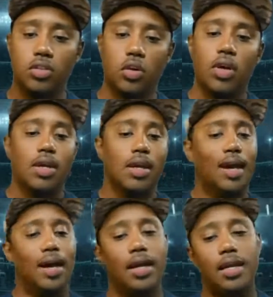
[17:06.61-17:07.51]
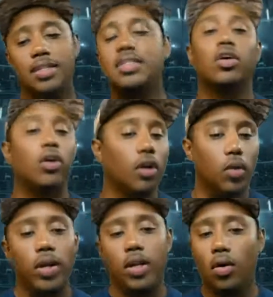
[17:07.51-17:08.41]
So it's still early.
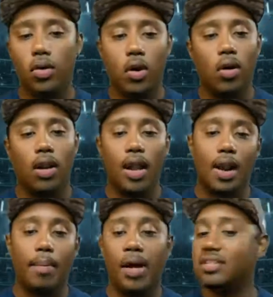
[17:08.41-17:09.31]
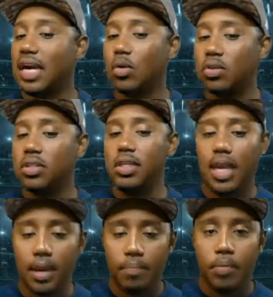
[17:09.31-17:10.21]
We don't know a lot about Zach Wilson
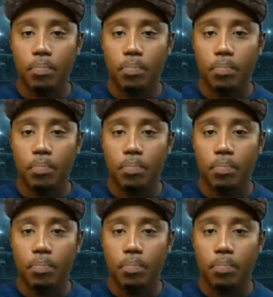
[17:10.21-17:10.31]
yet,